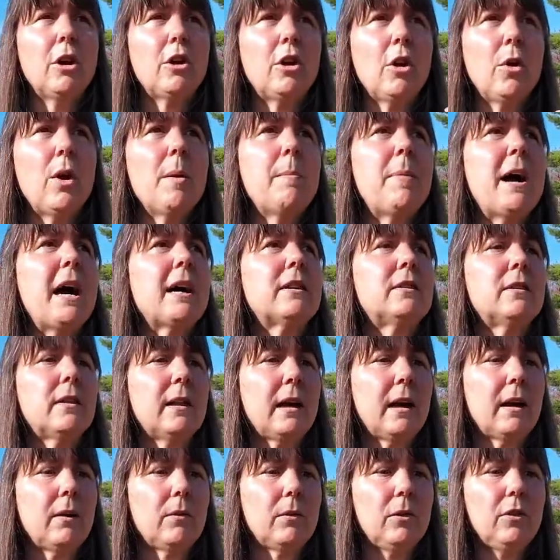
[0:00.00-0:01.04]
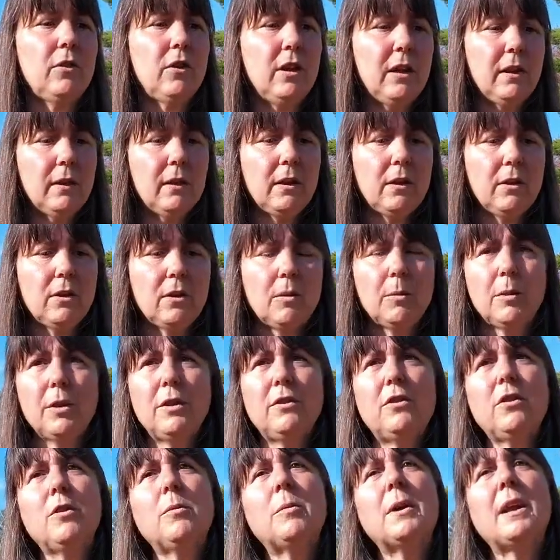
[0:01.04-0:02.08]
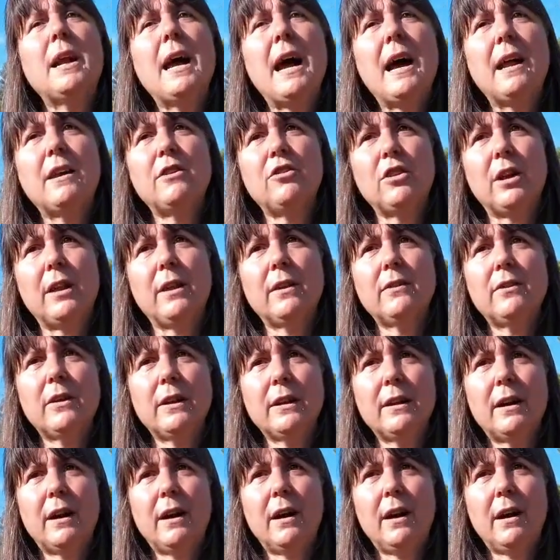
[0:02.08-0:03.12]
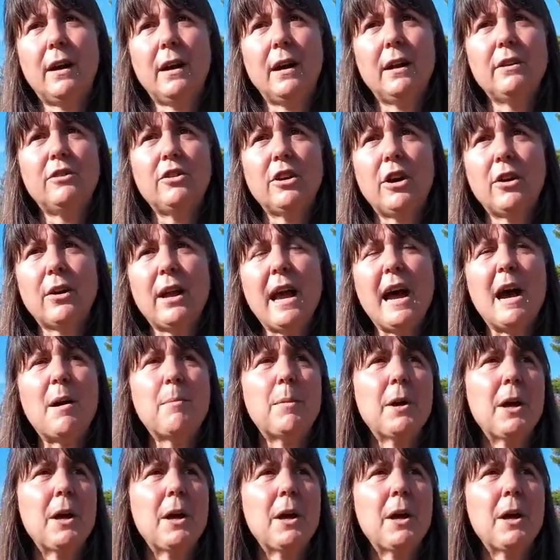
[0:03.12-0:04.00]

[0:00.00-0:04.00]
going back to that routine that you normally do, but it had gelatin, a gel cap.